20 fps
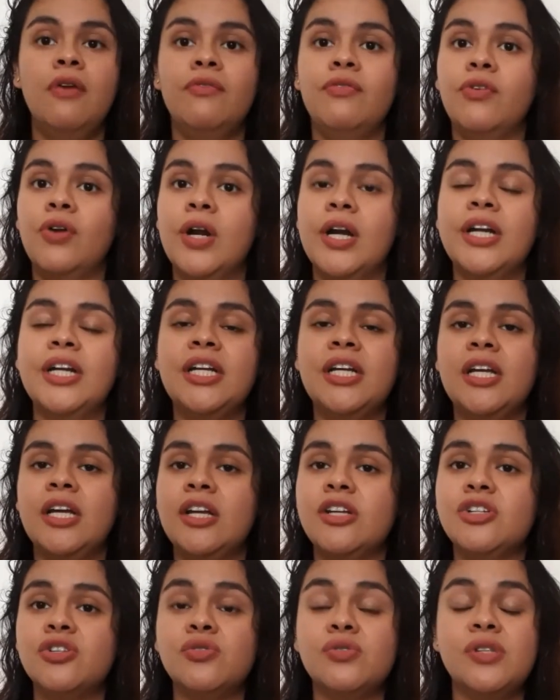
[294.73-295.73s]
for any
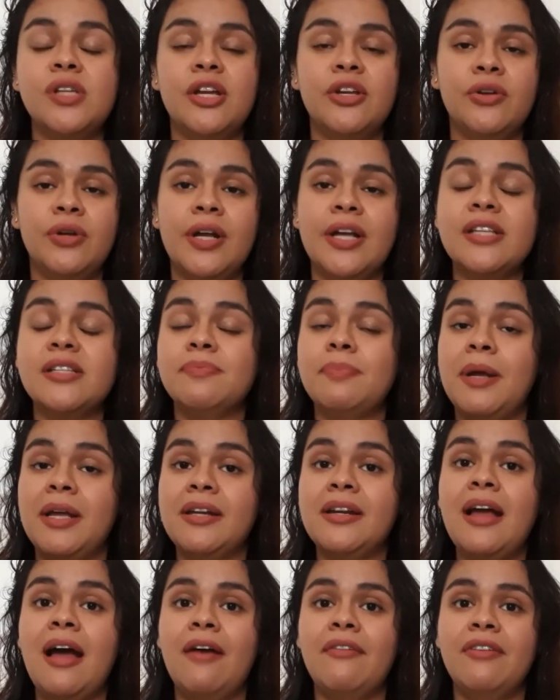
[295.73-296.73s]
issues that you guys
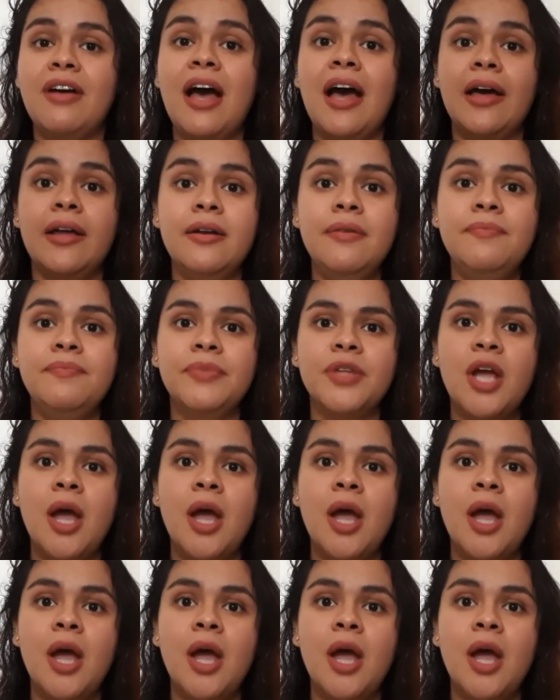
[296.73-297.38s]
might have had,